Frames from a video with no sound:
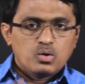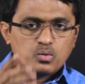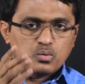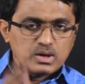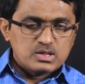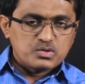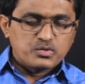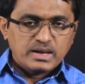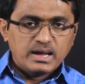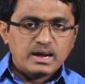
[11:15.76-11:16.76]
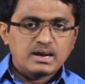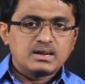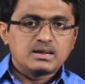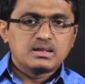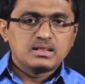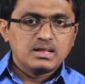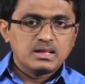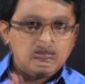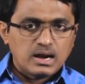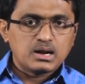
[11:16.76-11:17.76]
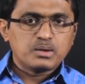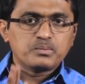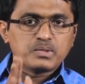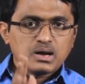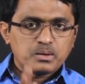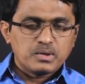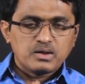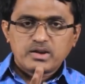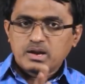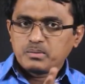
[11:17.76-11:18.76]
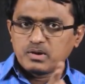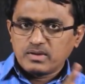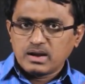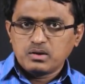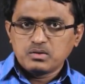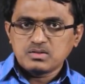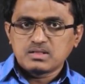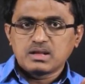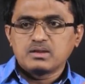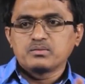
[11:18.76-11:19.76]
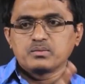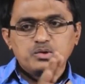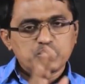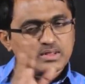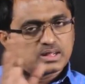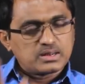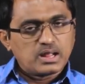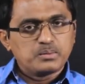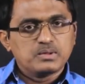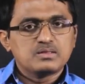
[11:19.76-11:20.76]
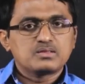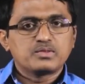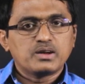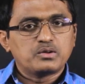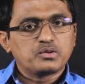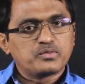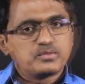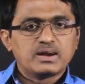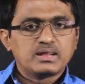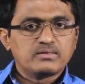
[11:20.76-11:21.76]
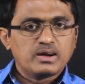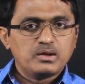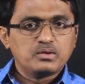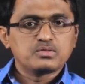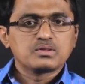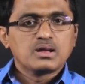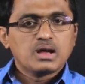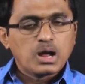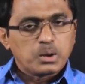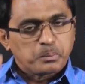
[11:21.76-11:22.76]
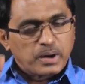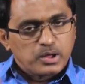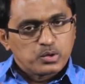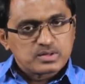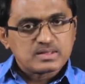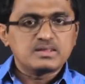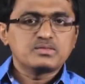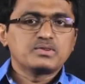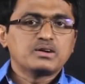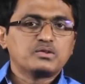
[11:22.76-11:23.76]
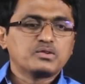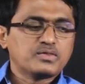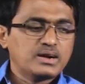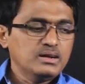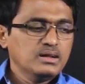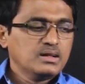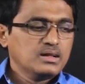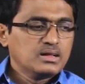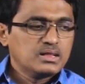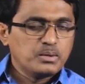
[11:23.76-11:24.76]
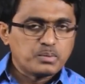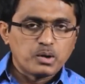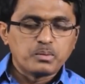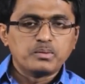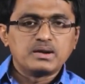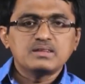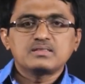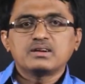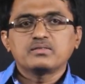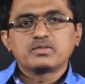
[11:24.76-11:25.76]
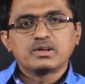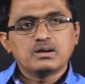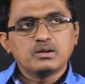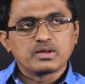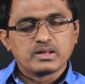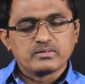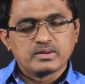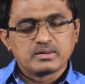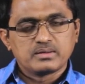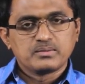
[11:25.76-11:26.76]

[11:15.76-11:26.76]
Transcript: once we had the random normal variable values, then using the tables we have to find the values, and by using this we have to find the probabilities that we are looking for.